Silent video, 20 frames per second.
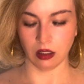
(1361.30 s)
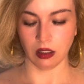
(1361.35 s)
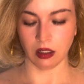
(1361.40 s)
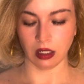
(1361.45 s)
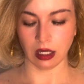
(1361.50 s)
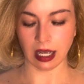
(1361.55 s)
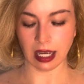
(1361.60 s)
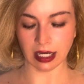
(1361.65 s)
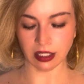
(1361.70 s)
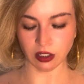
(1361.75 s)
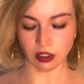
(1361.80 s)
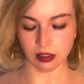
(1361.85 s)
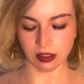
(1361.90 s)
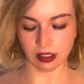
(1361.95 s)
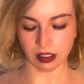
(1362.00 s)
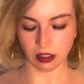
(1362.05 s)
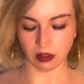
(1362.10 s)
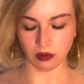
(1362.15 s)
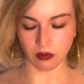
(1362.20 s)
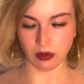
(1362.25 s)
Actions
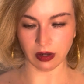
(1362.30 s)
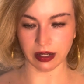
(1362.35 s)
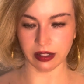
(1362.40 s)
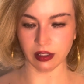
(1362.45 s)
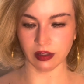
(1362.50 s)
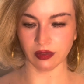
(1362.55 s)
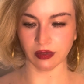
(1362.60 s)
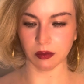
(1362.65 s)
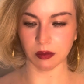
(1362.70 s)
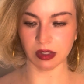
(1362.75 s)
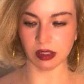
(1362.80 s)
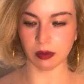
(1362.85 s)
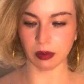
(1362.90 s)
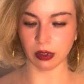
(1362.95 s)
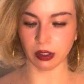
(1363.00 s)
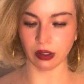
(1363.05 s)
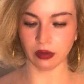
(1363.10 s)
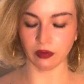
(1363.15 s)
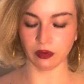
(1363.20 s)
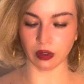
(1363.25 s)
and advice from
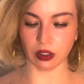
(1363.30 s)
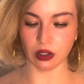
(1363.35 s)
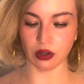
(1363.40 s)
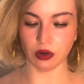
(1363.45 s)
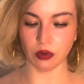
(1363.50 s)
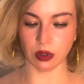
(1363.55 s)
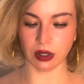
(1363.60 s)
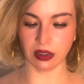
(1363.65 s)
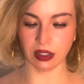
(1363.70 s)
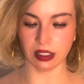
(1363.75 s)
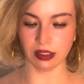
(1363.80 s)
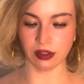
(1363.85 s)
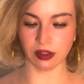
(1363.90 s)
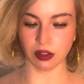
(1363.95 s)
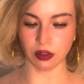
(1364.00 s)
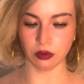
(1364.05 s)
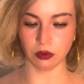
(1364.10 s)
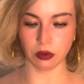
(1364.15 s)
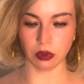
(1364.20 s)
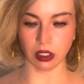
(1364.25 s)
Spirit for you on this
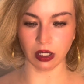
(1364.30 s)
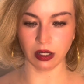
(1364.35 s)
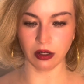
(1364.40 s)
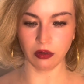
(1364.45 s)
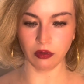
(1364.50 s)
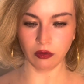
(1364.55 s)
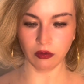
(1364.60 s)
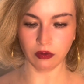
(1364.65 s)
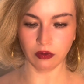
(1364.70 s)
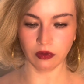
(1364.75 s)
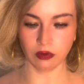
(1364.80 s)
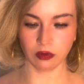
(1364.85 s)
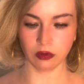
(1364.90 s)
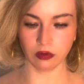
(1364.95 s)
new love.